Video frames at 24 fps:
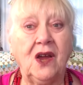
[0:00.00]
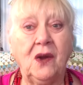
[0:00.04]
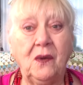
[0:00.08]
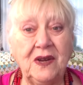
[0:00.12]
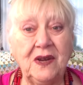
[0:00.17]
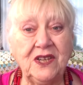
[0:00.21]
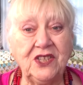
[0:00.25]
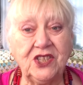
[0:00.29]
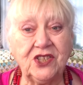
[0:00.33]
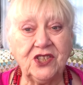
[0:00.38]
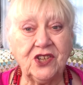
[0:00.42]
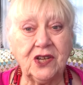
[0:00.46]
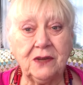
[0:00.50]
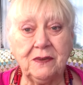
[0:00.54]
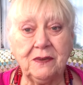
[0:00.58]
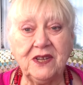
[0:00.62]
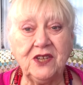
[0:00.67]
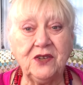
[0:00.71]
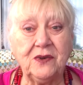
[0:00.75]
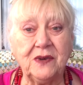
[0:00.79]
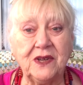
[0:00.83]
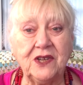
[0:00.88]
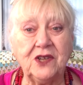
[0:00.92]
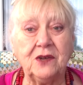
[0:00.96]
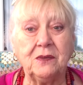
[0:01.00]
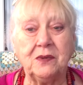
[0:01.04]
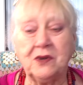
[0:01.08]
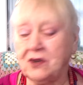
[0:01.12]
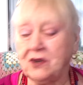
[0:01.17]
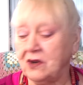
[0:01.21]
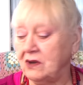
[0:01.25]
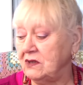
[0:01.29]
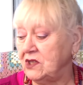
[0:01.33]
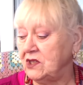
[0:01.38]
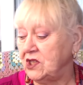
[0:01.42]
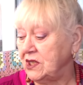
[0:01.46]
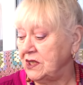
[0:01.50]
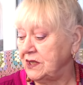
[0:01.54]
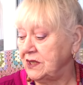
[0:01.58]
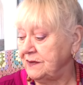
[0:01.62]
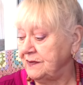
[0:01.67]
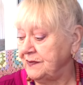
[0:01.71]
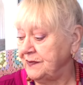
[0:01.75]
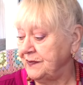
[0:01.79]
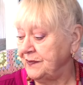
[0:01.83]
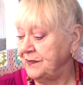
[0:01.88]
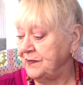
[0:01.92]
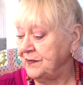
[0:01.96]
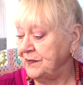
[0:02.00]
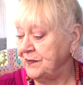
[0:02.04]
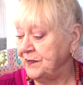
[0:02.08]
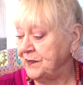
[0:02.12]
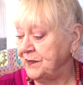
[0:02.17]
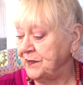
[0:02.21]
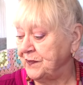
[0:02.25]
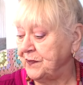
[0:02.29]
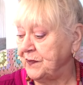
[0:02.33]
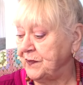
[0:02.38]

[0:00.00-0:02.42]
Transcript: when she should have been doing double crochets. Mm-hmm.